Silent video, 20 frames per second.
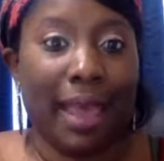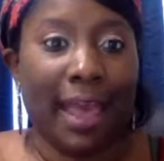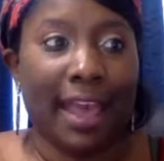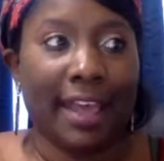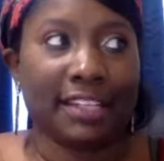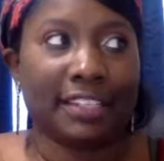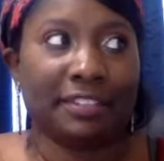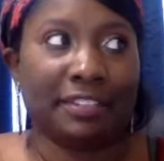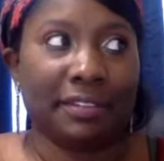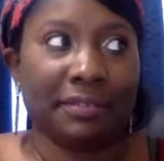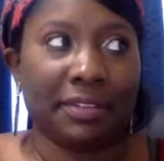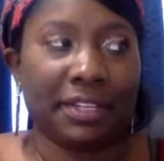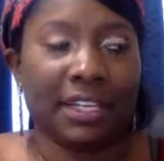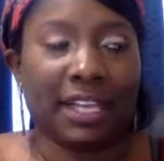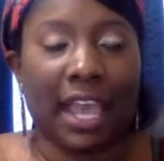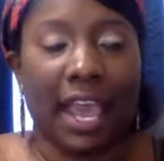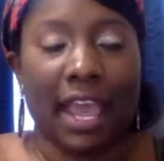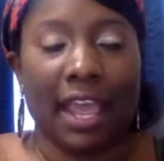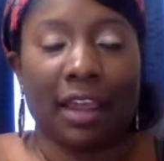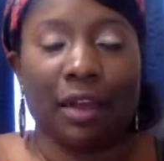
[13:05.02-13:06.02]
past
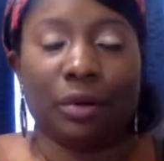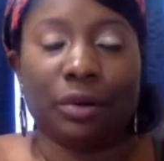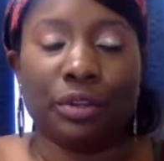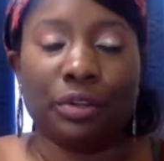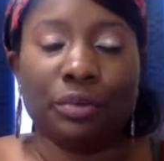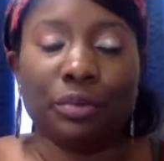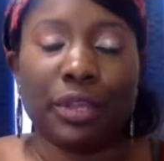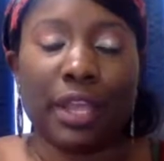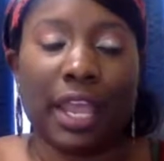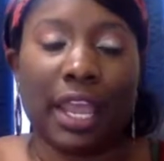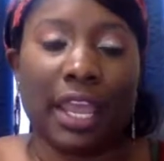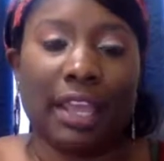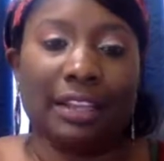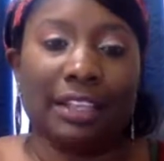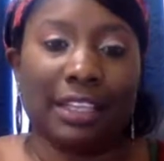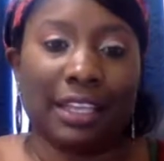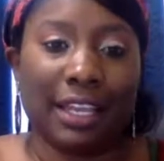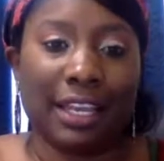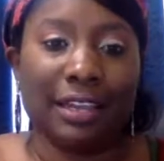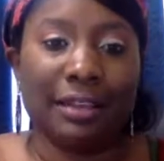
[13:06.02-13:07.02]
50K, or you
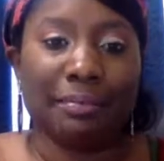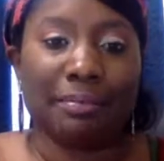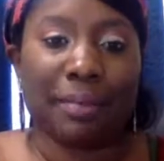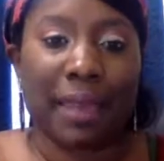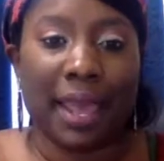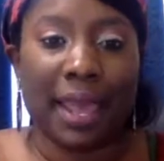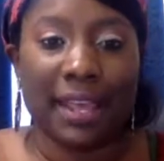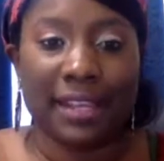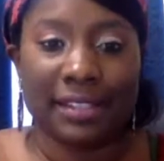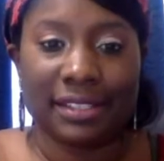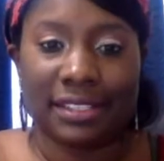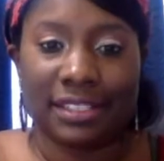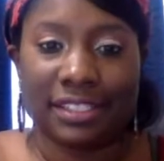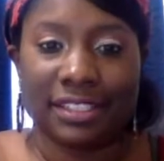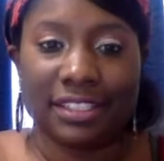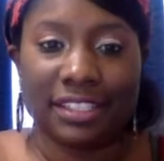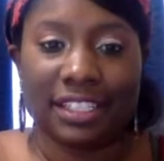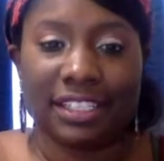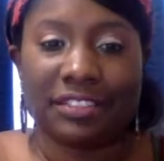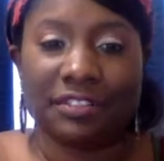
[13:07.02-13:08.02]
can't get past
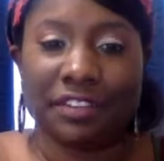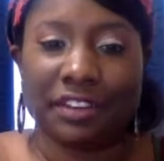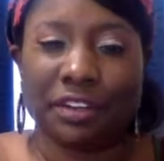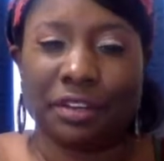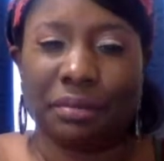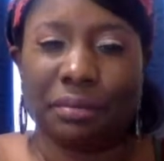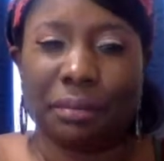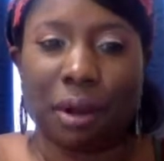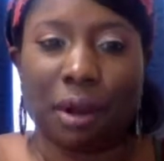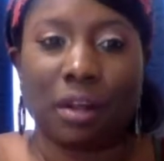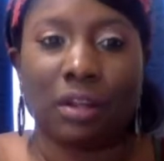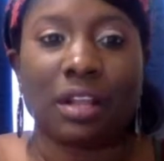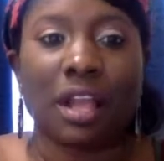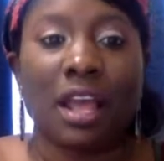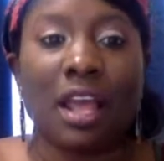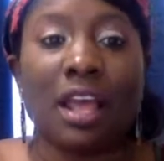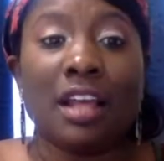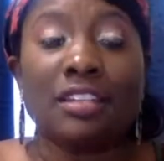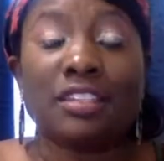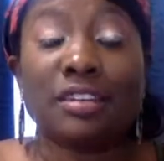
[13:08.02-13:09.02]
the 6-figure mark
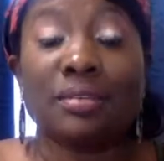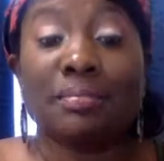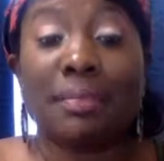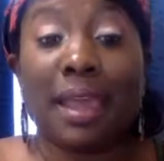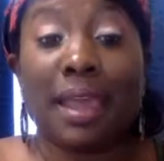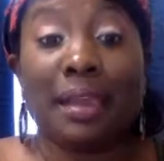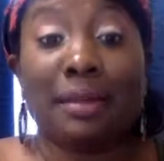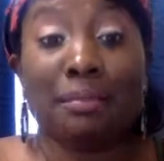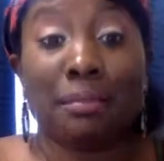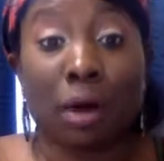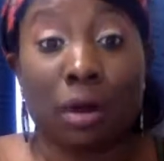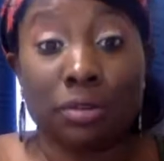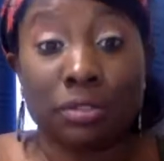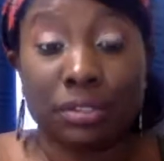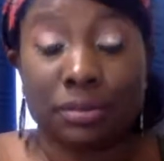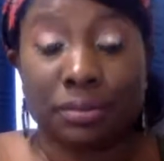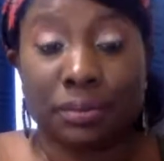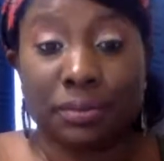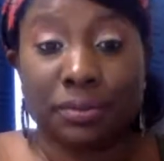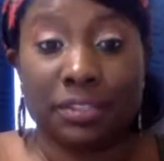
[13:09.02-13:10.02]
to make
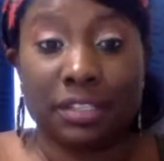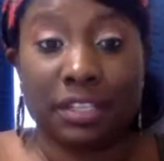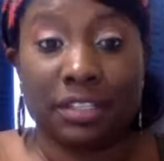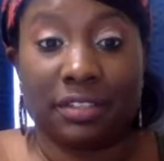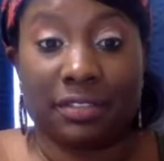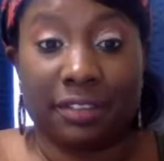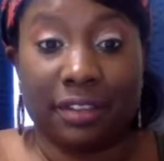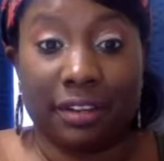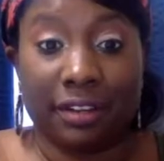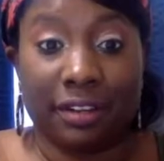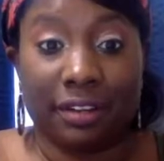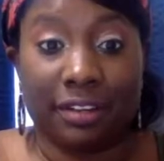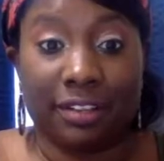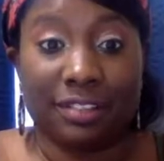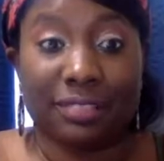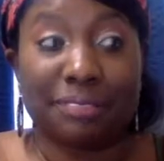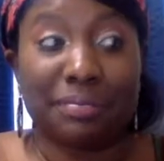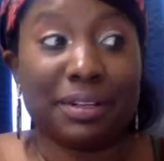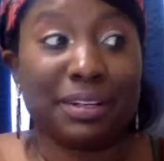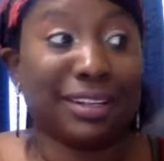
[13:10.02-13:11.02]
multiple 6
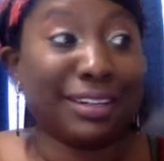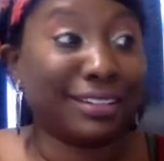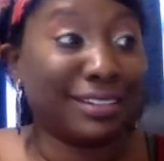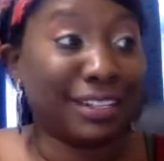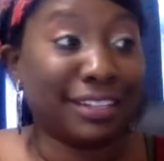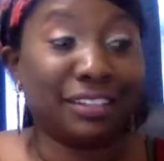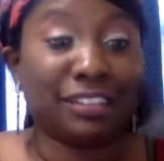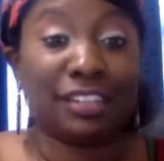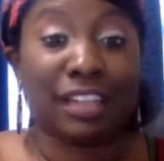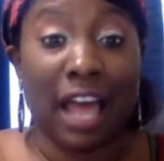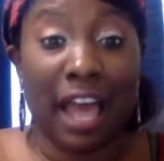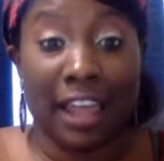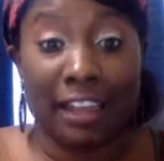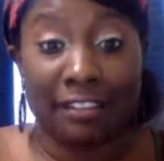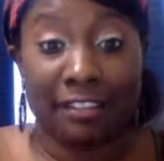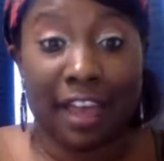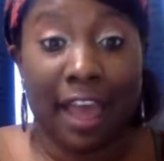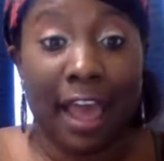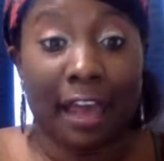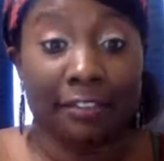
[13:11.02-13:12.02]
figures, because there's
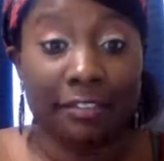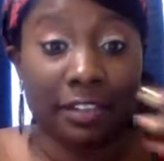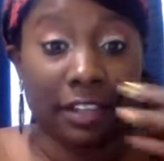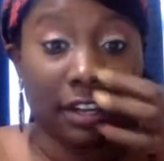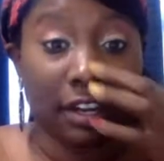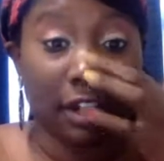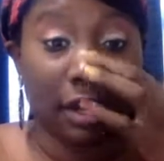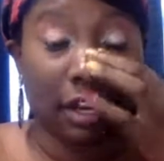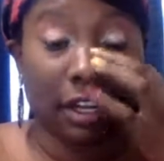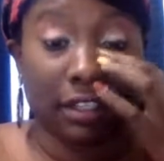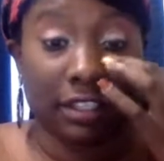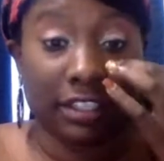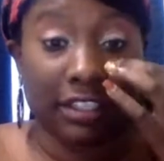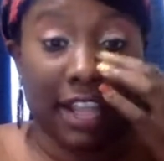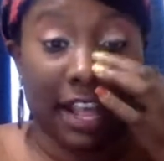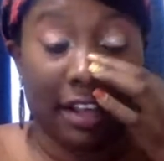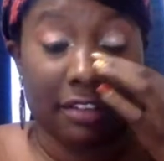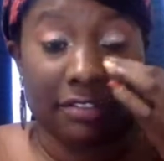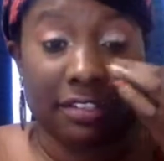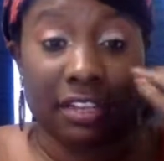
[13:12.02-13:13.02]
life after
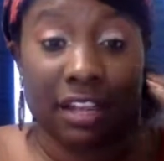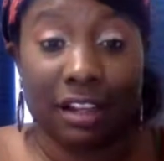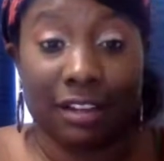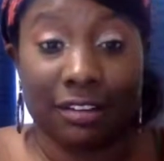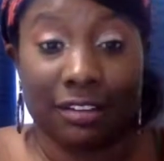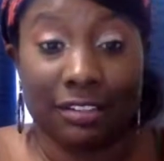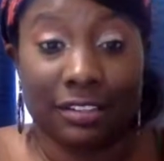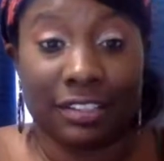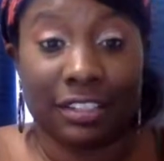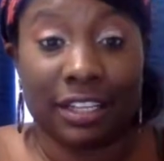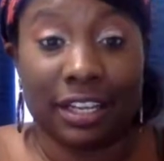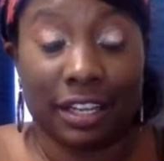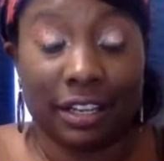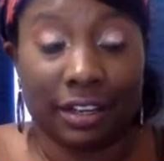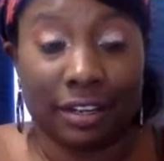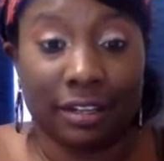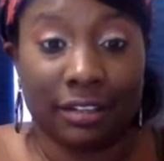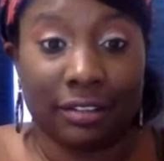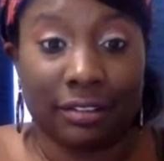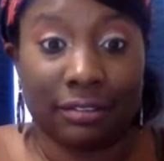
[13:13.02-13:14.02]
$100,000 a
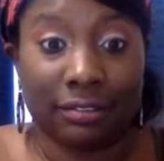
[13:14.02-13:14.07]
year.